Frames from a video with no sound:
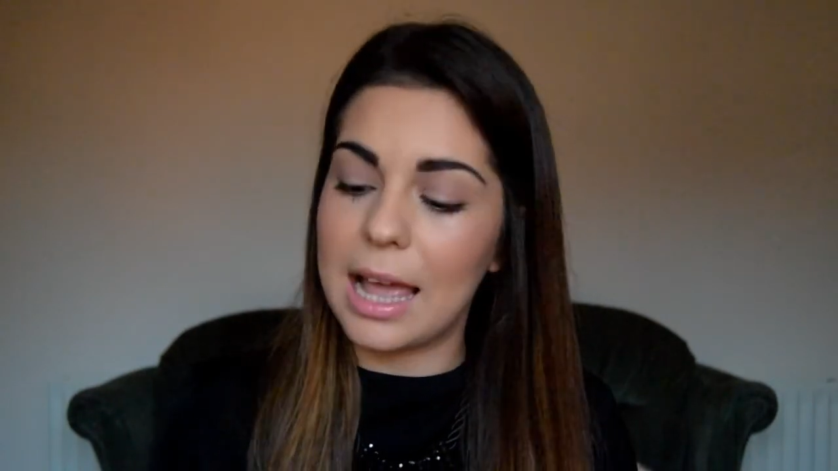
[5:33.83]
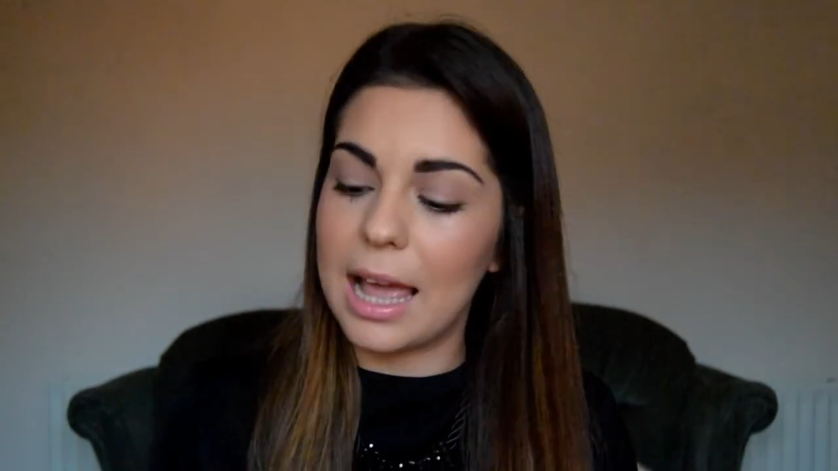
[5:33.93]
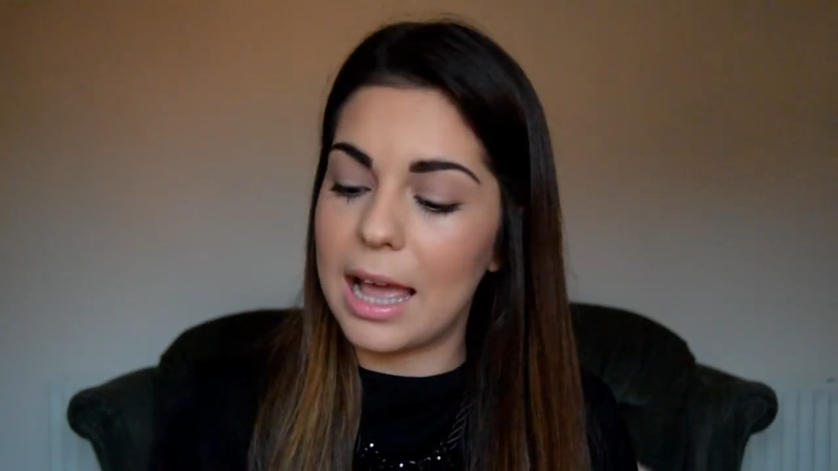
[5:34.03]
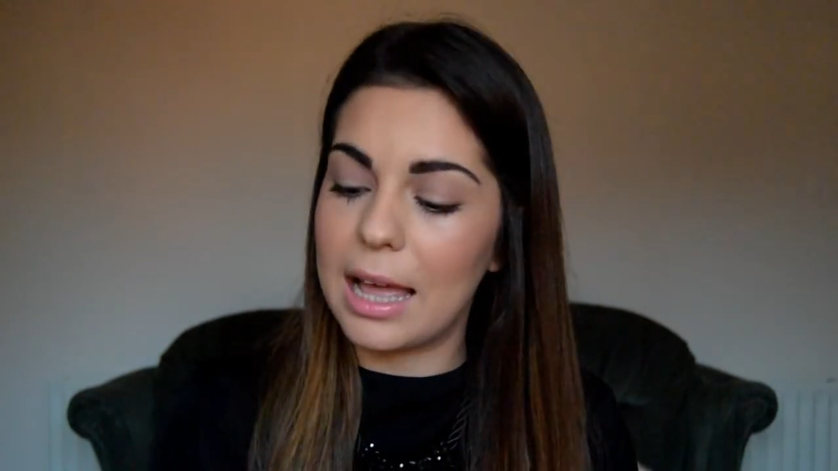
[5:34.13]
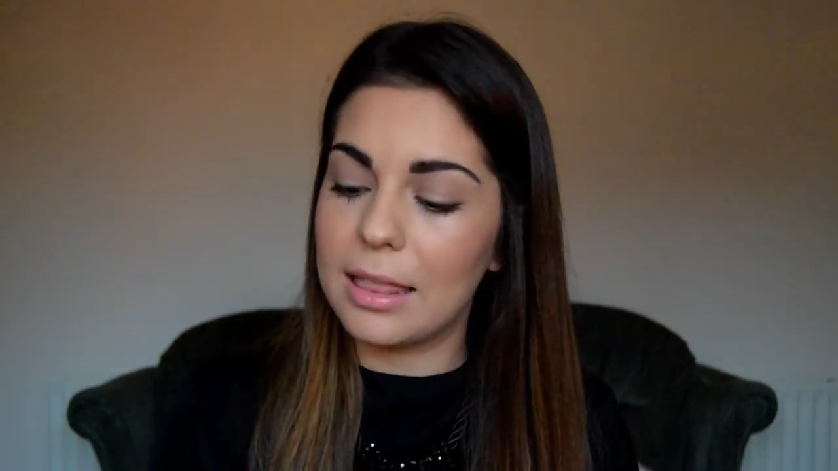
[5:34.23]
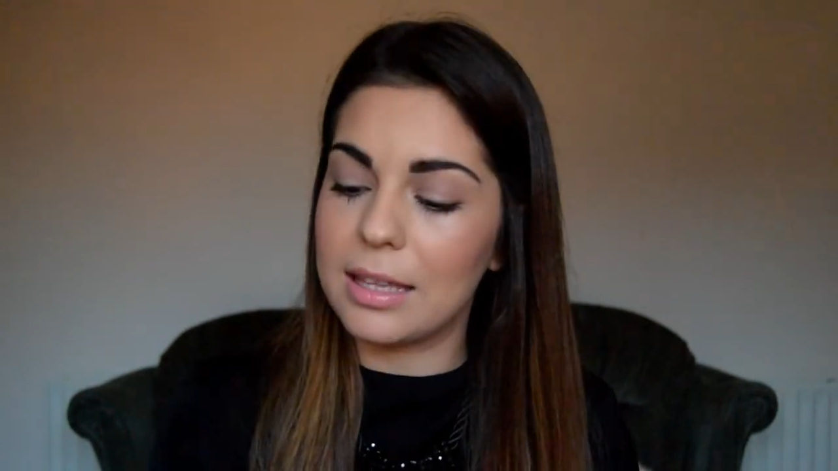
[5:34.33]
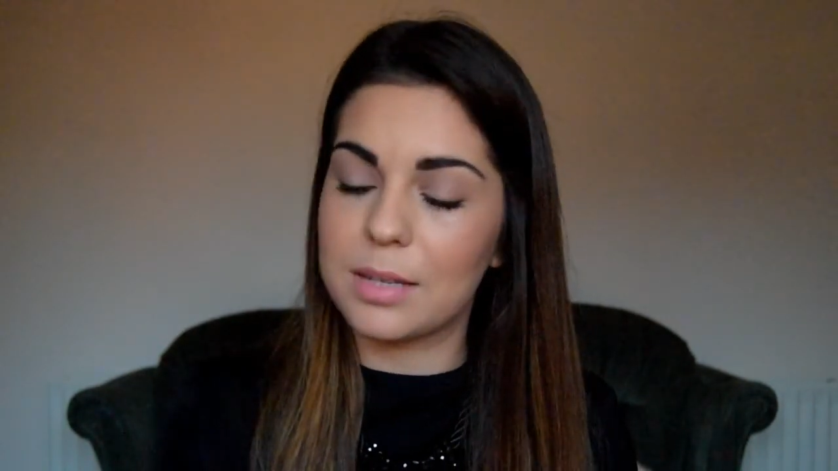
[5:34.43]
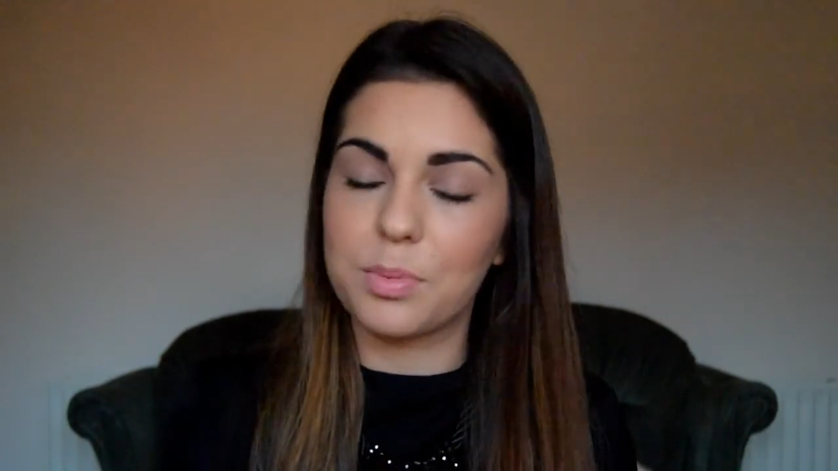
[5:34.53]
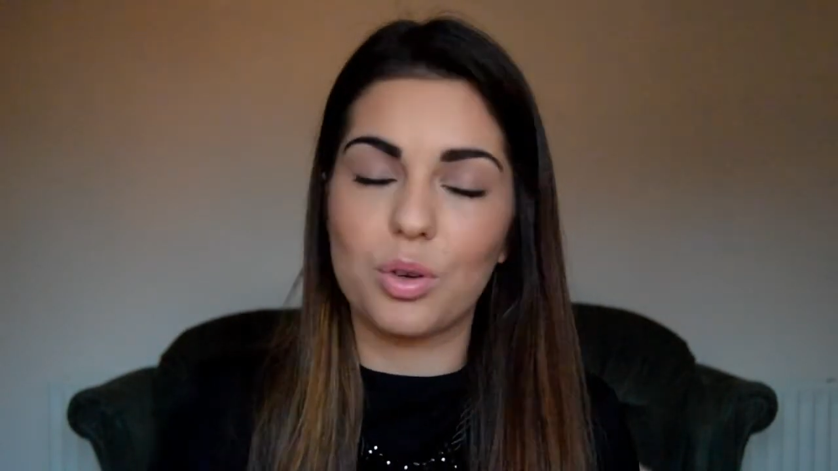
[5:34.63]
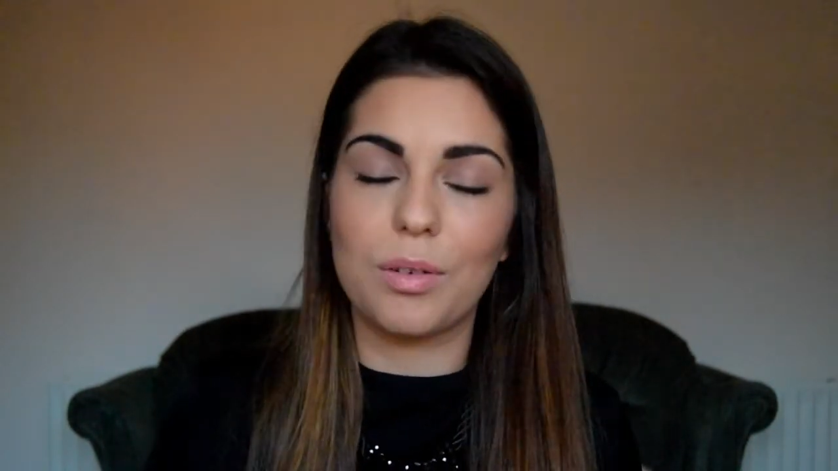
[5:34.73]
and the
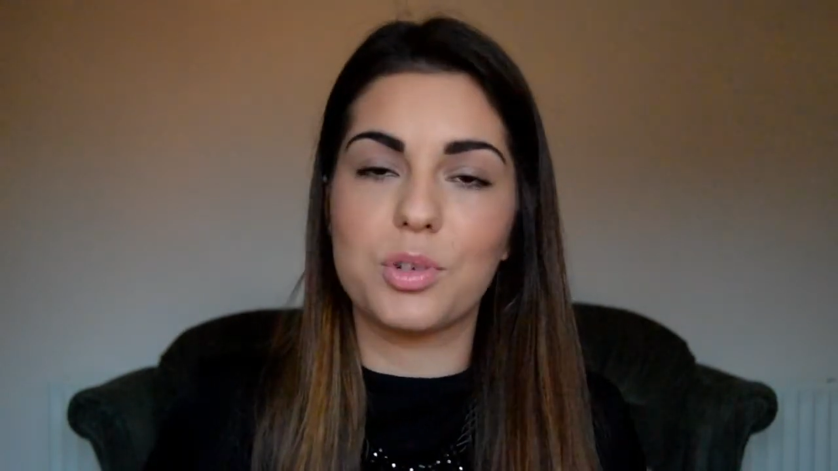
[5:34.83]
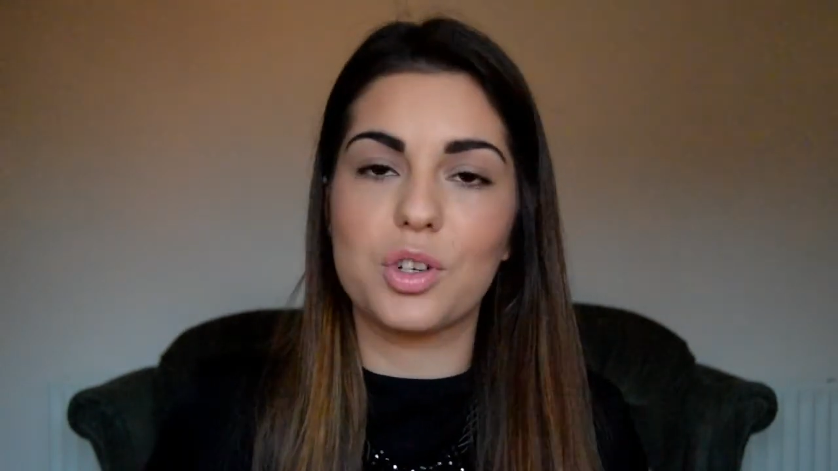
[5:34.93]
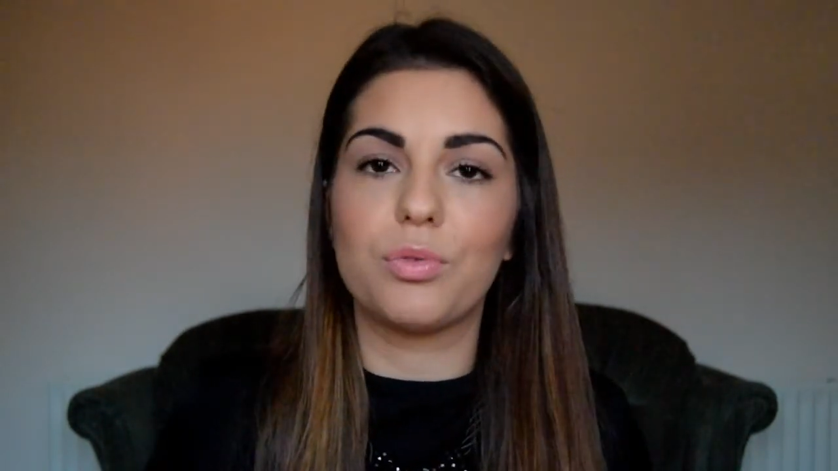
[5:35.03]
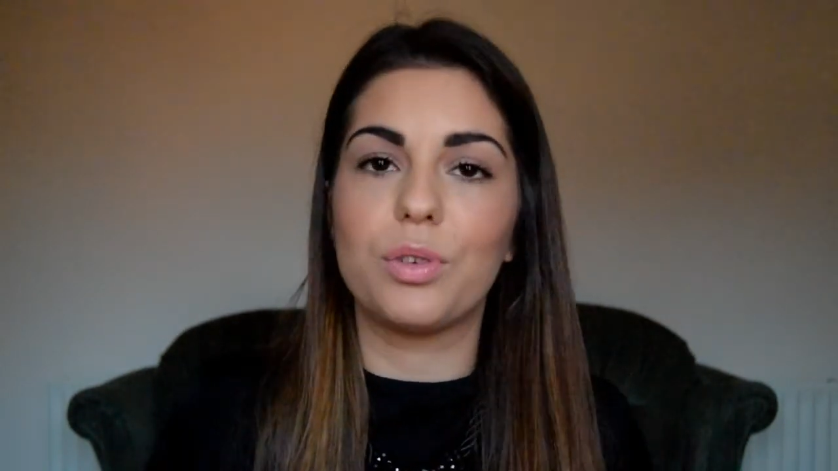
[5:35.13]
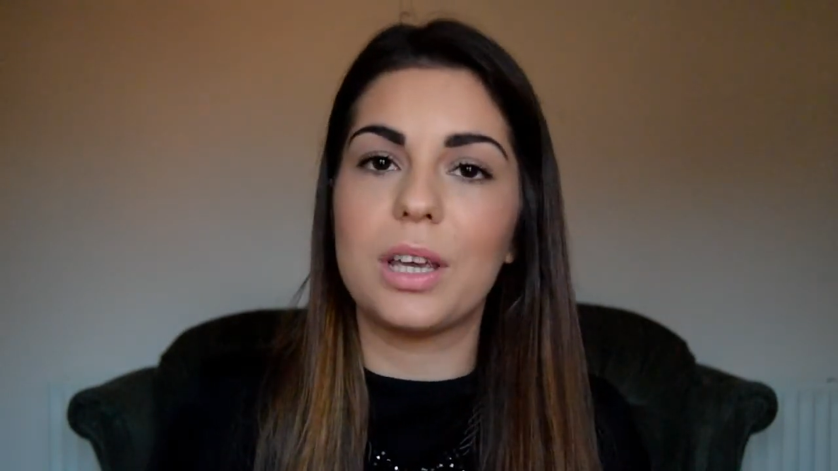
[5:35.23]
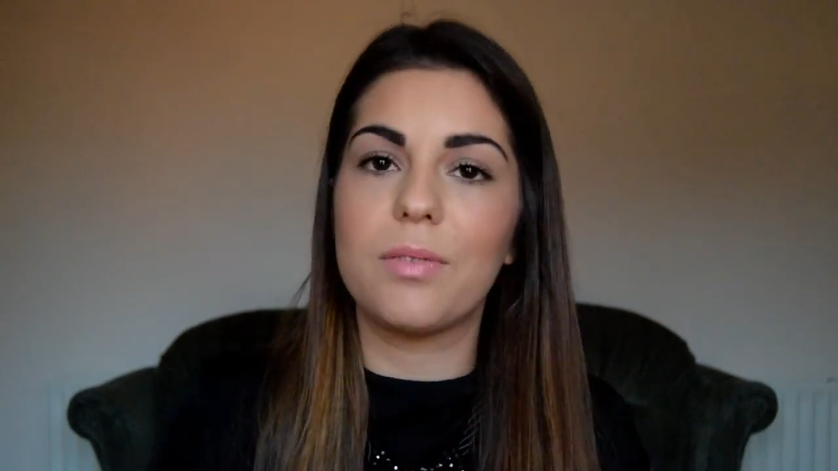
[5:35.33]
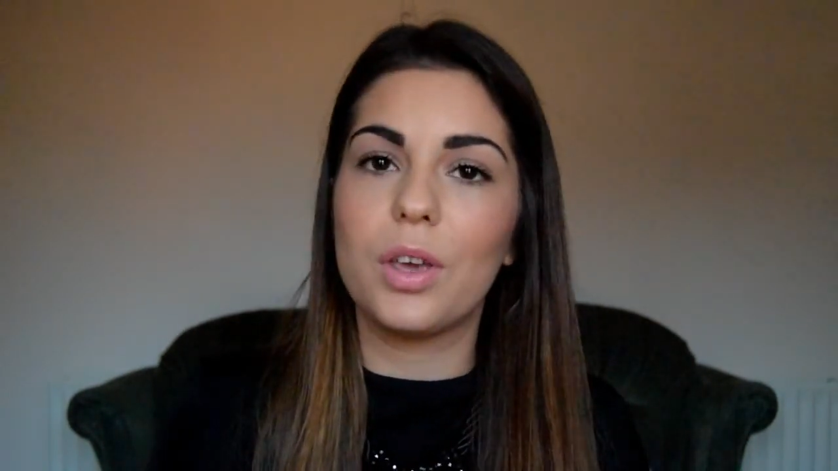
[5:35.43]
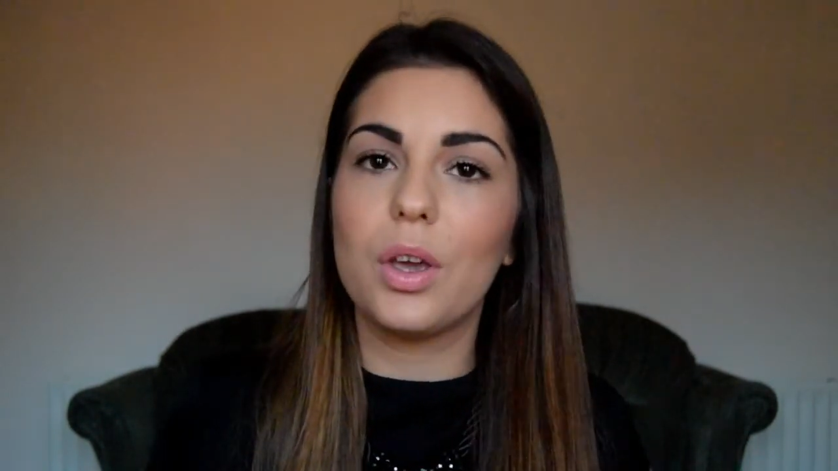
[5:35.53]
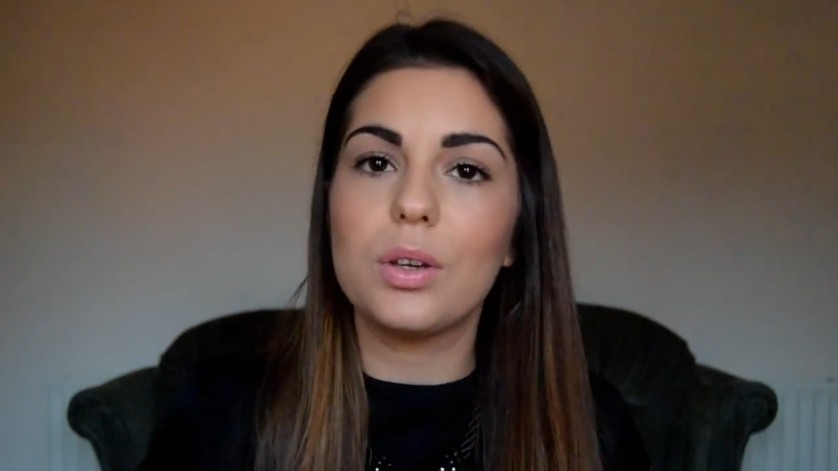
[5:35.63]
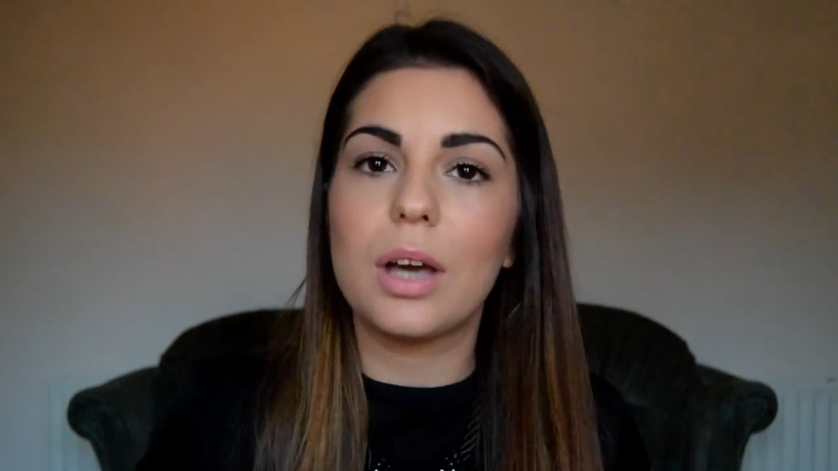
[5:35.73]
subscription
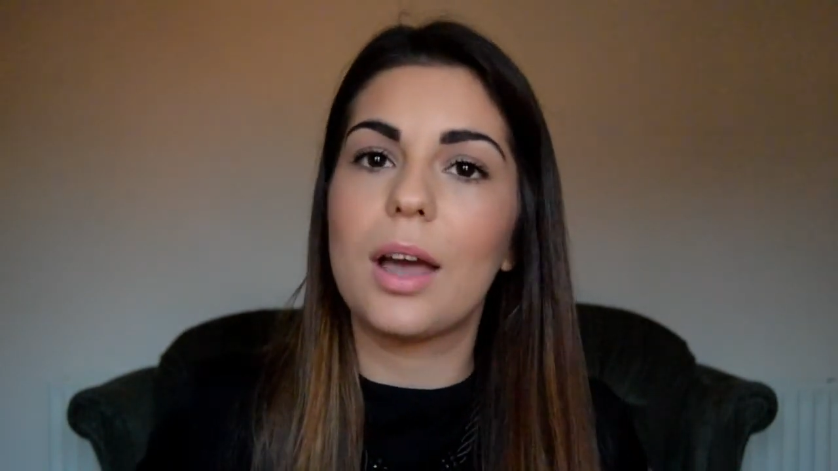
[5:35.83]
review.